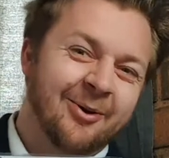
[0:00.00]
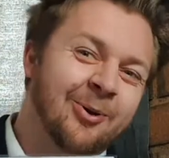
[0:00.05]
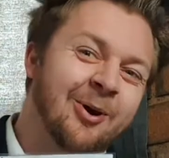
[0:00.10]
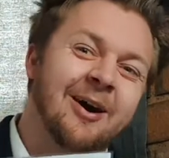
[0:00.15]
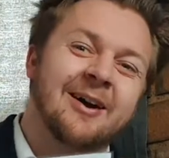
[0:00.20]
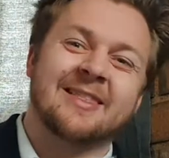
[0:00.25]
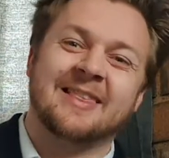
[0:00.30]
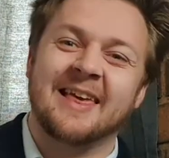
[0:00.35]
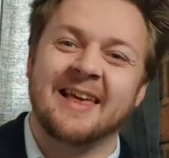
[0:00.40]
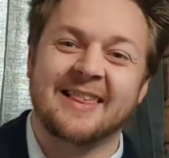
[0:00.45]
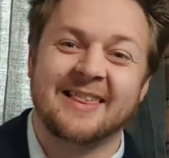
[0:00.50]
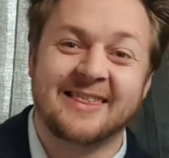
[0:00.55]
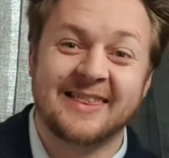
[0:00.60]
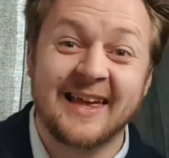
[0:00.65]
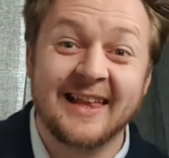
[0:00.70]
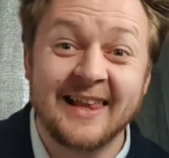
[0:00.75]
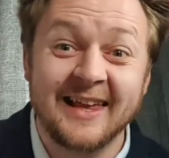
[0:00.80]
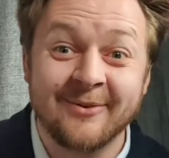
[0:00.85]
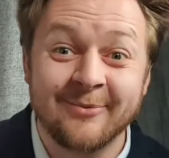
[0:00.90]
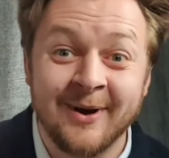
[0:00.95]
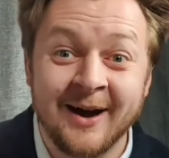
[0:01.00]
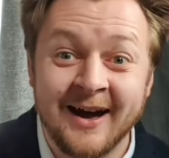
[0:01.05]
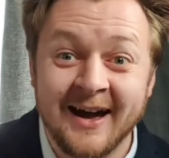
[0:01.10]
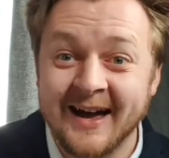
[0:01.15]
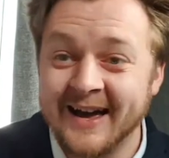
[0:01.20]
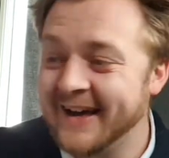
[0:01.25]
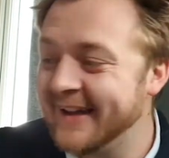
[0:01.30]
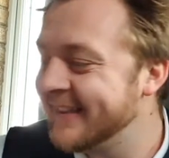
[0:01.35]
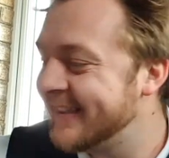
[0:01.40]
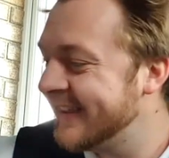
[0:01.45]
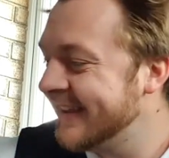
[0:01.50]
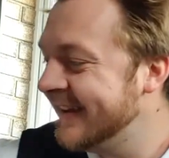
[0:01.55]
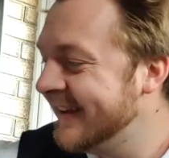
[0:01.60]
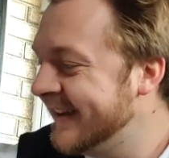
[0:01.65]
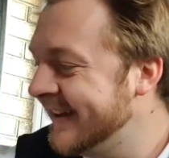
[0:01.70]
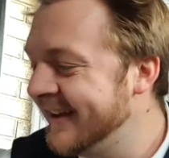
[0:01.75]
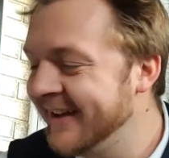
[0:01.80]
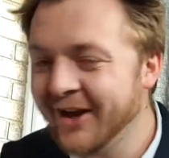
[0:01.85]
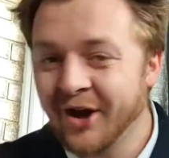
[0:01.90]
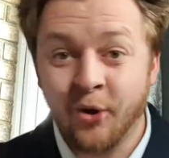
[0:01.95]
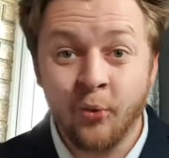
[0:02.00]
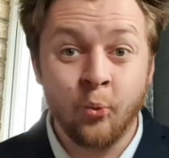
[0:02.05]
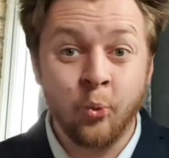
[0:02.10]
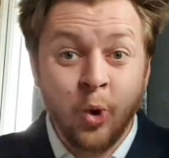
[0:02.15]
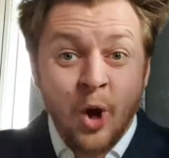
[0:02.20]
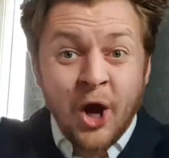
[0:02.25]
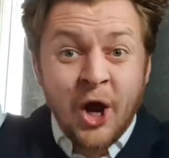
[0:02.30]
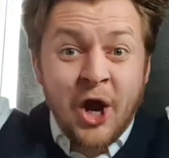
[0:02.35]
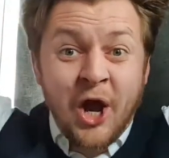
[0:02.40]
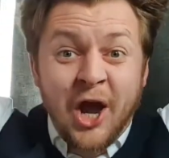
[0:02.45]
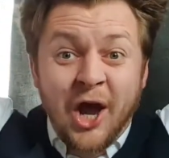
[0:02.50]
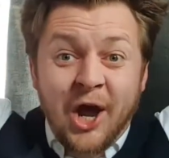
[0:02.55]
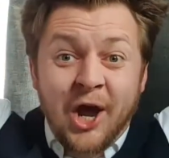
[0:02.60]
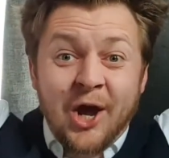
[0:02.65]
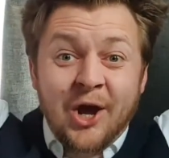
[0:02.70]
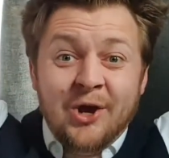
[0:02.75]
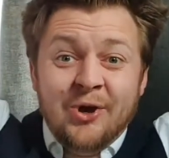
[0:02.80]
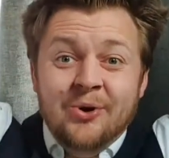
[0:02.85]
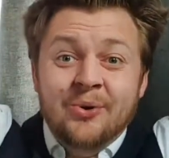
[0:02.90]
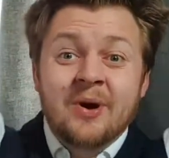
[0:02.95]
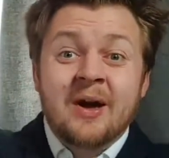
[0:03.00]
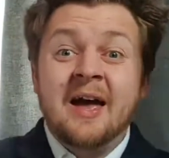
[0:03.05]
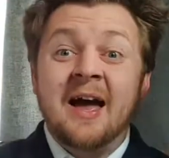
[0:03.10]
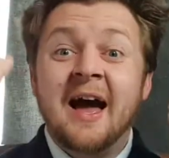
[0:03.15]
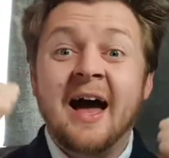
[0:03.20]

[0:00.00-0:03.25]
What a silly word. Woohoo!